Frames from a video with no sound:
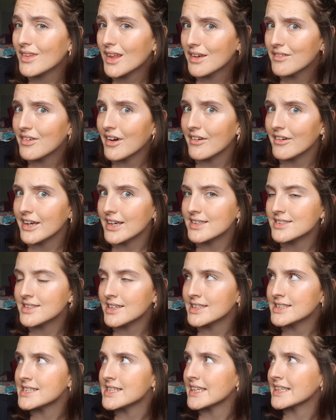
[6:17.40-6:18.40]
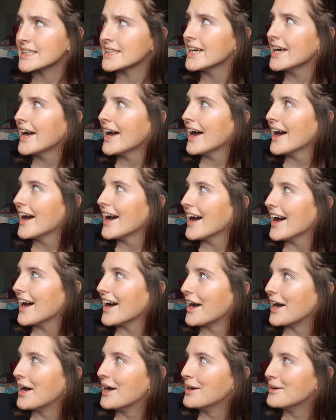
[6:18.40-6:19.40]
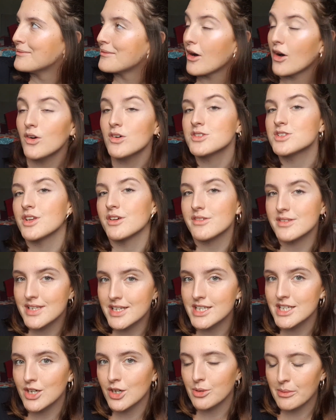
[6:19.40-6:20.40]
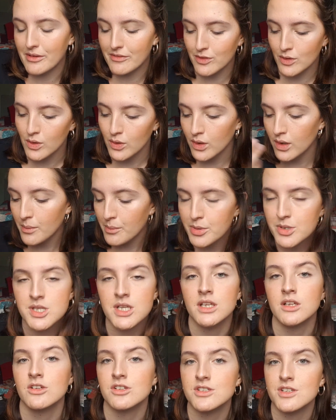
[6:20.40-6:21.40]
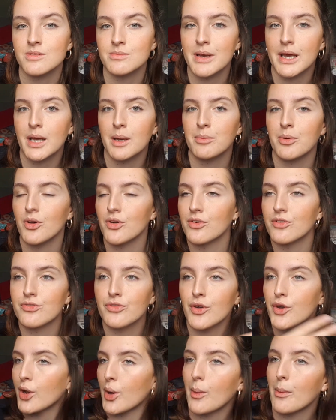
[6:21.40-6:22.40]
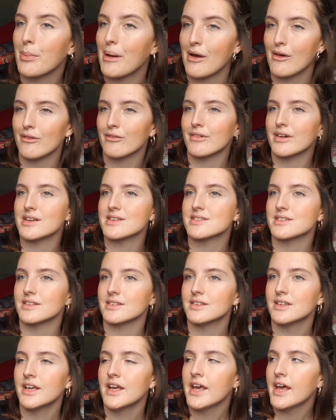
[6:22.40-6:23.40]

Very exciting. Also sitting on my floor, putting lots of makeup on for no apparent reason.